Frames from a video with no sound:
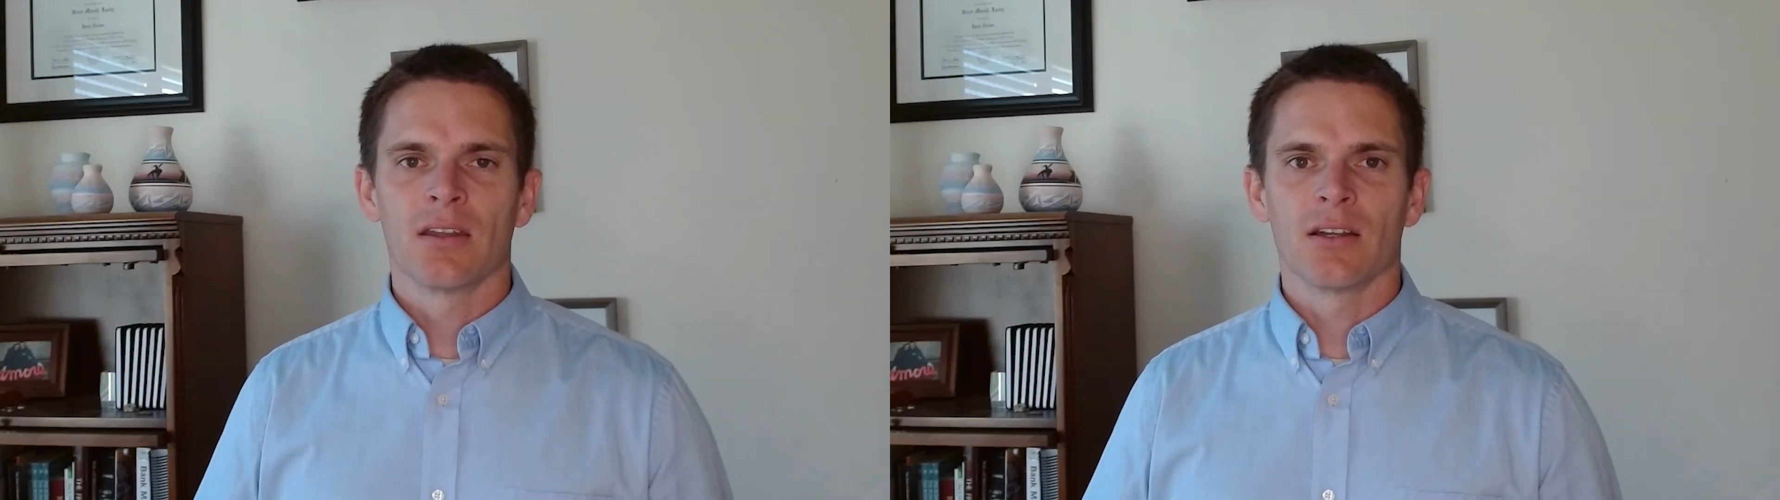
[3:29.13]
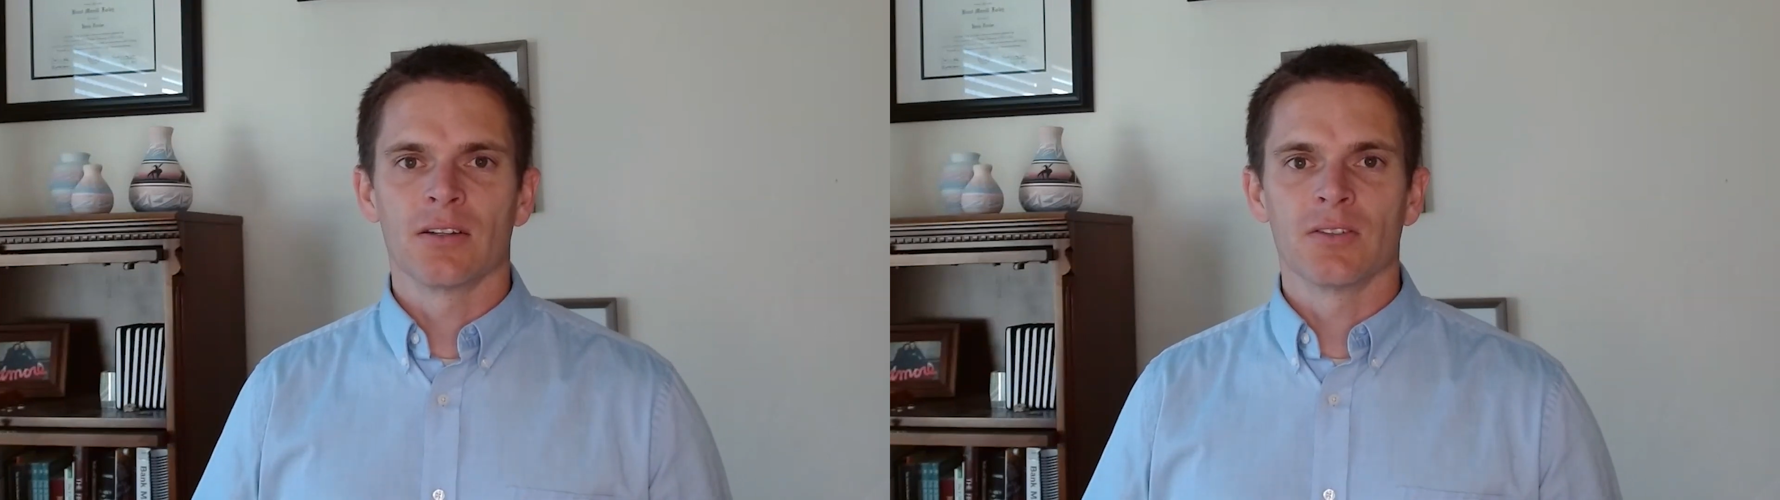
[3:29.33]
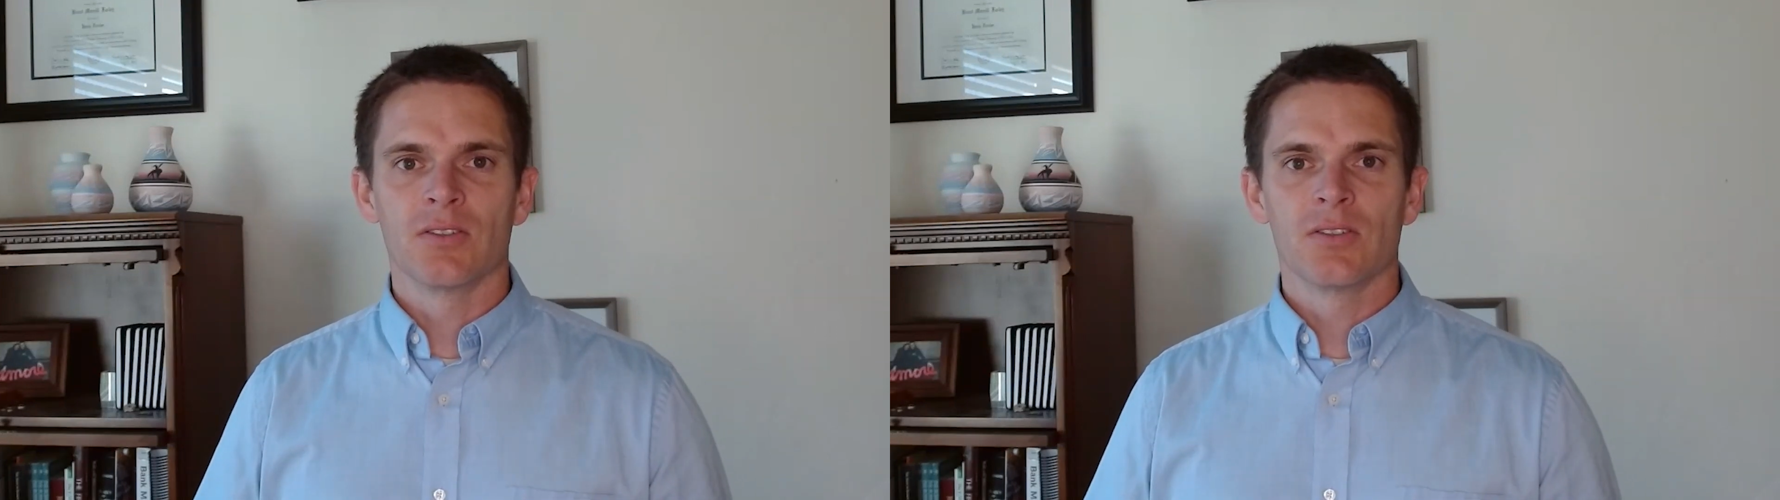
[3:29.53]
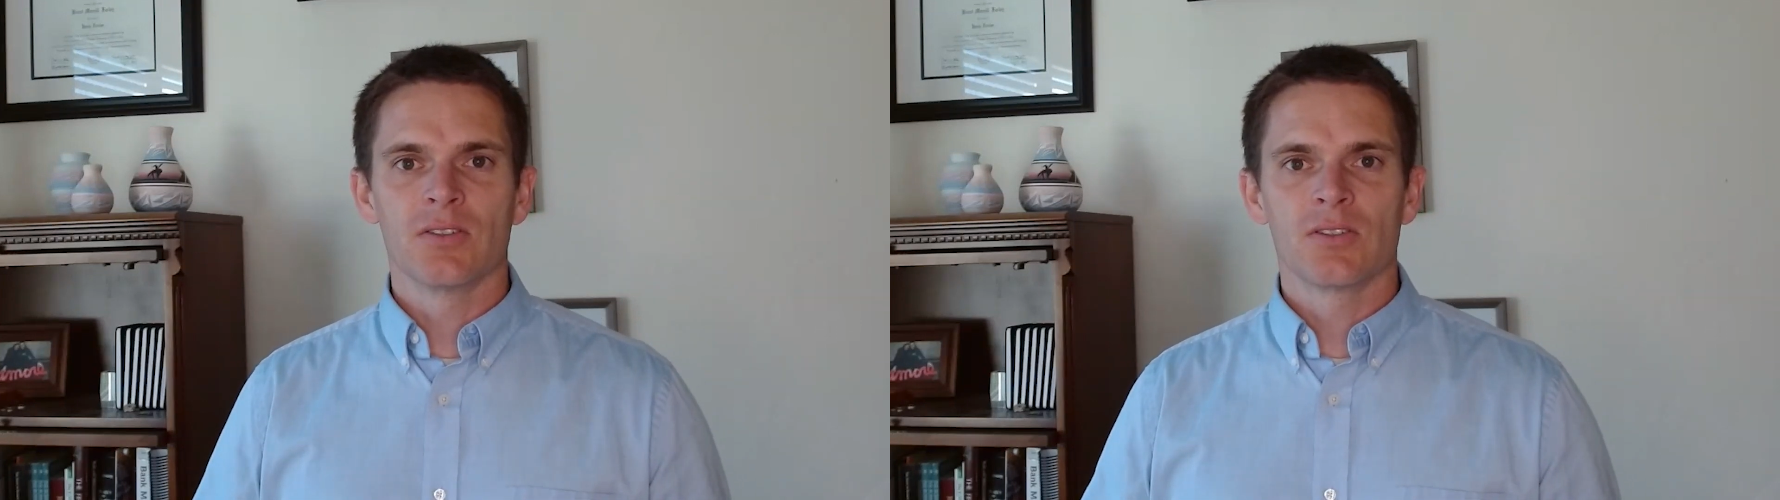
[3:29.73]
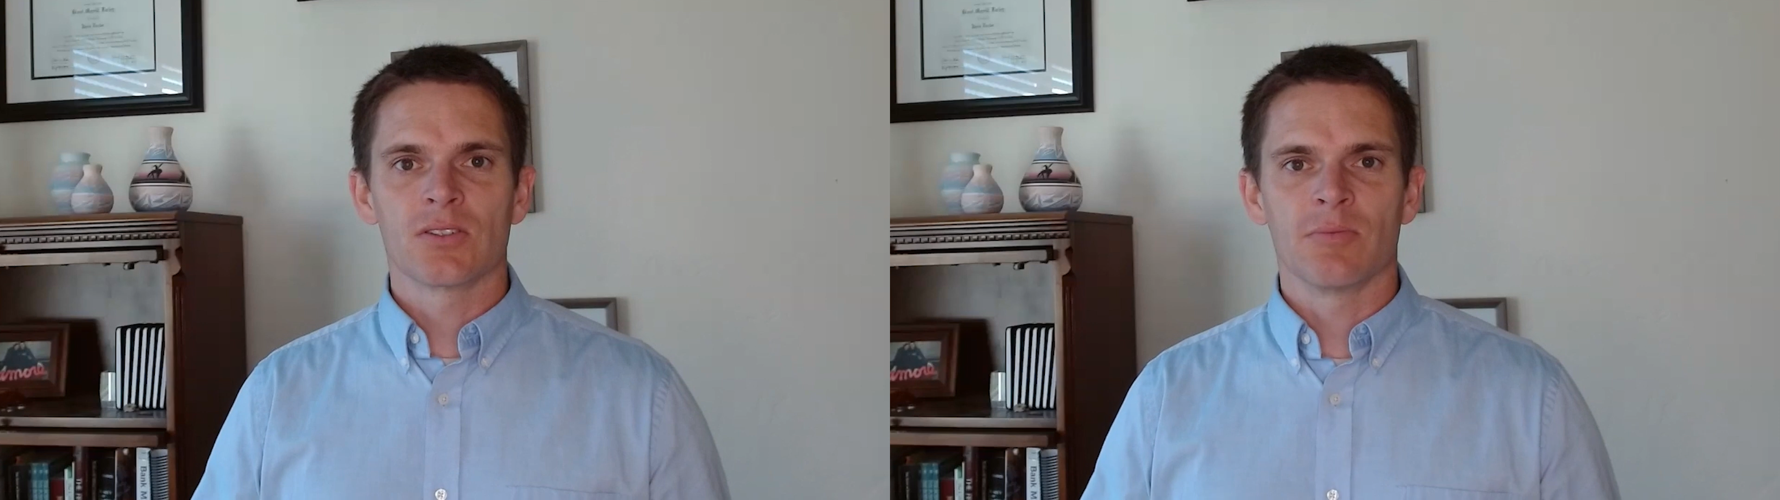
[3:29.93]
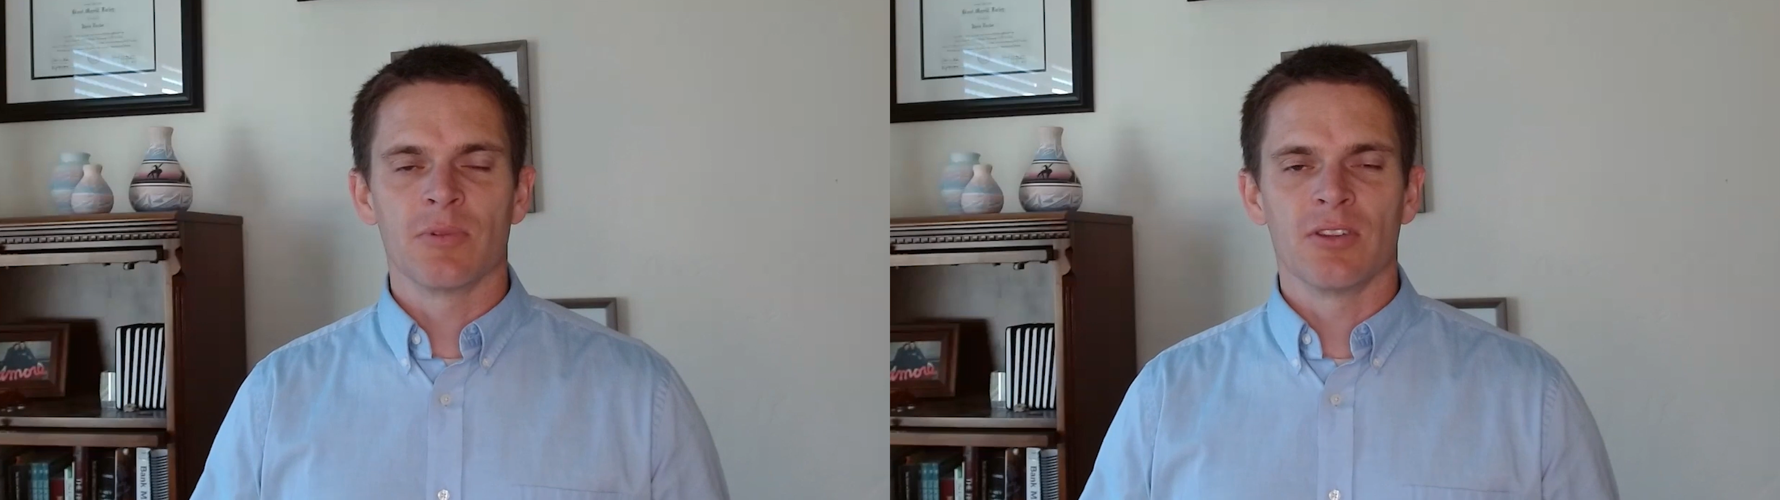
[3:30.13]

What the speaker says: Now, some of